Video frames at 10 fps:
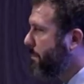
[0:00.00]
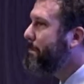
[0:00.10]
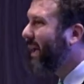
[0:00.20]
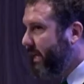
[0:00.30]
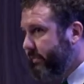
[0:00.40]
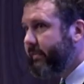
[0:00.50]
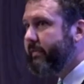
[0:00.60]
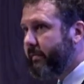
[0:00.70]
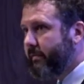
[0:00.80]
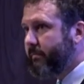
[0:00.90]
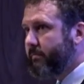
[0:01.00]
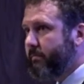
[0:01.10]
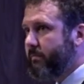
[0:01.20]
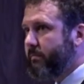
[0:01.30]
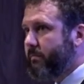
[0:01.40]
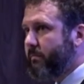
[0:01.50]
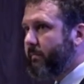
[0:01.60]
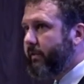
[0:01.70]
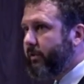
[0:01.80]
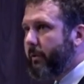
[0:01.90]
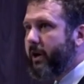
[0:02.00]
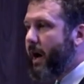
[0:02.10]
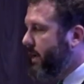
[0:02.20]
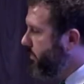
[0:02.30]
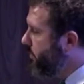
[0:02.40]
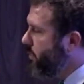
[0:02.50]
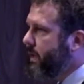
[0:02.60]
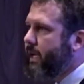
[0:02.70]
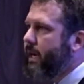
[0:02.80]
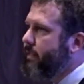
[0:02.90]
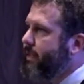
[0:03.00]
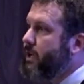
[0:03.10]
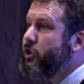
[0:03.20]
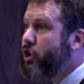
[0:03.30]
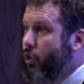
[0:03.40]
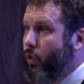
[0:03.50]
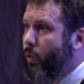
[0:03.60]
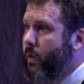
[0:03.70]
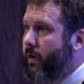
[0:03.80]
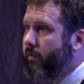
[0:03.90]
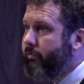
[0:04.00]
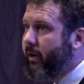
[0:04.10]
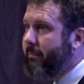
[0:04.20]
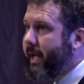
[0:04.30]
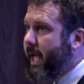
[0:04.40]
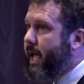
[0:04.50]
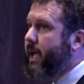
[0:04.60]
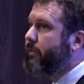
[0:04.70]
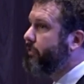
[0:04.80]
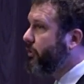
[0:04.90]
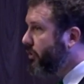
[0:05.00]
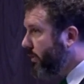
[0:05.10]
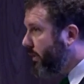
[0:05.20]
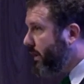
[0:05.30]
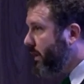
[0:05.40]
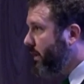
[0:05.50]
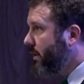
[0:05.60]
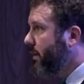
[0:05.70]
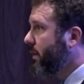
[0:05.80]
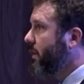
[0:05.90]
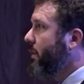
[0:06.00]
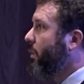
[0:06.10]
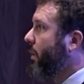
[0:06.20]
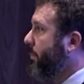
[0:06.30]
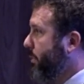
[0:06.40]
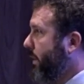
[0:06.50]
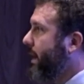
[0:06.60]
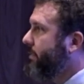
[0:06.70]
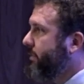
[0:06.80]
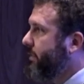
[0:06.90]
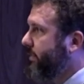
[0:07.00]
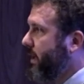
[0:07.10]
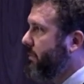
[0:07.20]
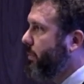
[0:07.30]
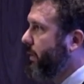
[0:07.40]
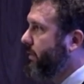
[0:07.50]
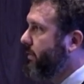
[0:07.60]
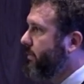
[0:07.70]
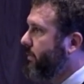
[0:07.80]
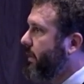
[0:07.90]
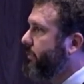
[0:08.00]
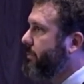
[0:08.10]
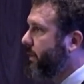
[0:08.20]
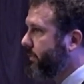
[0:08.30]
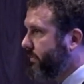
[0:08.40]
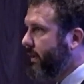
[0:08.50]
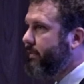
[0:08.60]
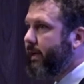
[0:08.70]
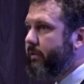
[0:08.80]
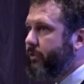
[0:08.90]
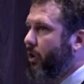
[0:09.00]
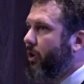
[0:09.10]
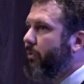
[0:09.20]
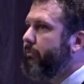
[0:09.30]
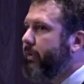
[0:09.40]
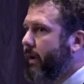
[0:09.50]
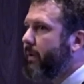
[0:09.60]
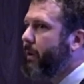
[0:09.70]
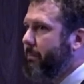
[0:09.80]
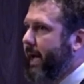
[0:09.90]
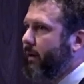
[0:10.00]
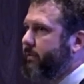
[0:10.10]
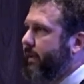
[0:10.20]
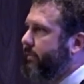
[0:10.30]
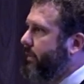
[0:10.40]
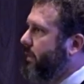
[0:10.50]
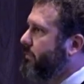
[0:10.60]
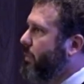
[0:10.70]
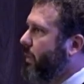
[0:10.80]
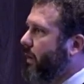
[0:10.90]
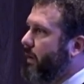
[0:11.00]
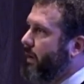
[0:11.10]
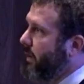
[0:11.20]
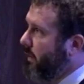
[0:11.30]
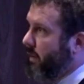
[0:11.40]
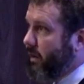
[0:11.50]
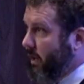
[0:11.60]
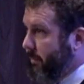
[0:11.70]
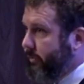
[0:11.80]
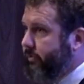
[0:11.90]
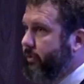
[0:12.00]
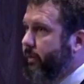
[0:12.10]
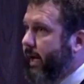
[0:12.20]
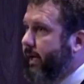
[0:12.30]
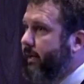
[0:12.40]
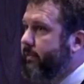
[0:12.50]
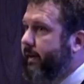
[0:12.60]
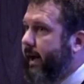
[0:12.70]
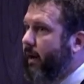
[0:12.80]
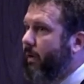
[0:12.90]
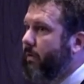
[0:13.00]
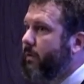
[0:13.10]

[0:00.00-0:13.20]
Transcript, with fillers: base. And so we're not doing anything new from a security or a privacy standpoint. Customer consent, that is all very well battle-tested for almost 2 decades now